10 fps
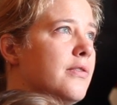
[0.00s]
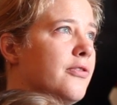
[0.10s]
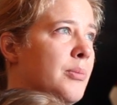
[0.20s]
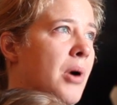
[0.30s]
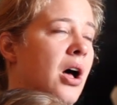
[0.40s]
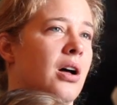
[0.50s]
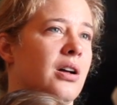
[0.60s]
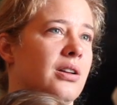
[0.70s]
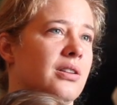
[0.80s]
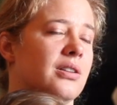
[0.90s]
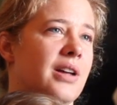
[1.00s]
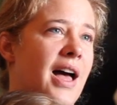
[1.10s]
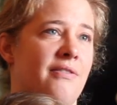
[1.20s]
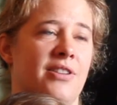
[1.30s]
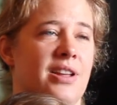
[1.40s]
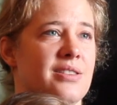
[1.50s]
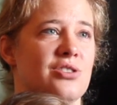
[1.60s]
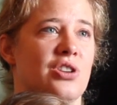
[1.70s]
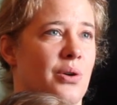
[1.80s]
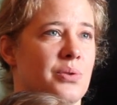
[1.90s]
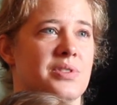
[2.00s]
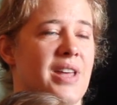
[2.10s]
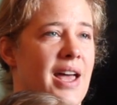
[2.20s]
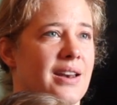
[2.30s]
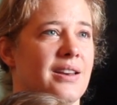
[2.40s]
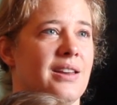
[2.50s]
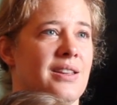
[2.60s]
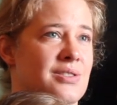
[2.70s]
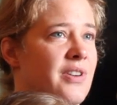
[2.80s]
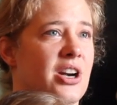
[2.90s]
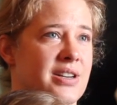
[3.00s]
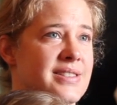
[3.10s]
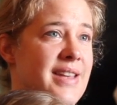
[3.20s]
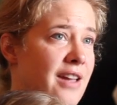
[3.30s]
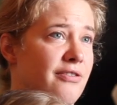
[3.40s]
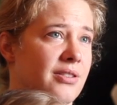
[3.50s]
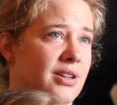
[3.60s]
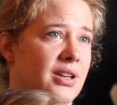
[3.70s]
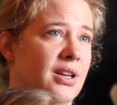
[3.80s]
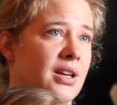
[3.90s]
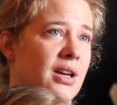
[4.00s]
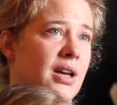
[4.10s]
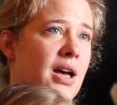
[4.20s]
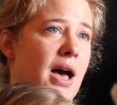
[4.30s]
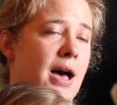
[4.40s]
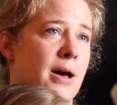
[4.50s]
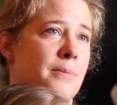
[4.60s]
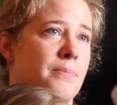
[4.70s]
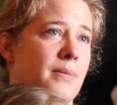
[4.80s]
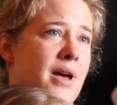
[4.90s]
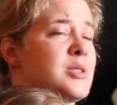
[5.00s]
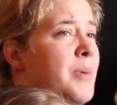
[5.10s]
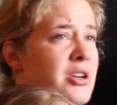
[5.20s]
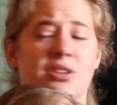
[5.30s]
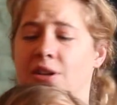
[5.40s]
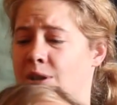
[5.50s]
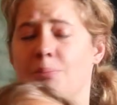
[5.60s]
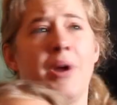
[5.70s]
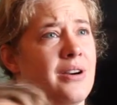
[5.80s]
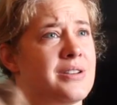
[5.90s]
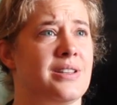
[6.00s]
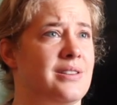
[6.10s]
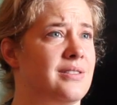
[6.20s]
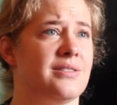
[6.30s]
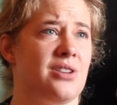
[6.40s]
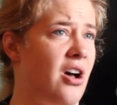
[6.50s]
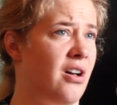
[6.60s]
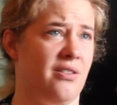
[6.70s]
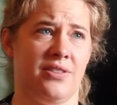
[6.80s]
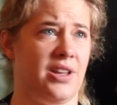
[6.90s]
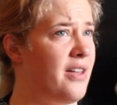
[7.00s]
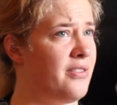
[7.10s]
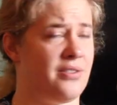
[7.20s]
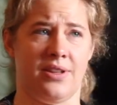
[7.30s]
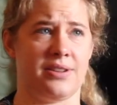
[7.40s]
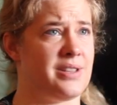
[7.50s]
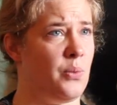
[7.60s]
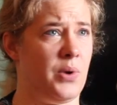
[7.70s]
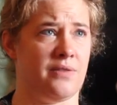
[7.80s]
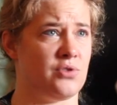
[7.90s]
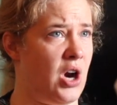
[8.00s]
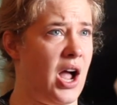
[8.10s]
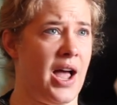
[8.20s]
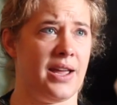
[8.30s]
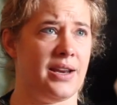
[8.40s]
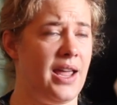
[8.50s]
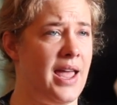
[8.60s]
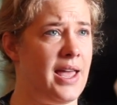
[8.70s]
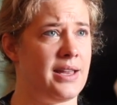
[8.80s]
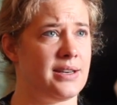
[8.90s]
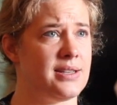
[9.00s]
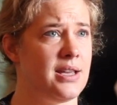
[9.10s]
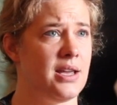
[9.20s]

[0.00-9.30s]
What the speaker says: from all evidence, shows that is very safe, especially in comparison to all of the other things that we've tried. And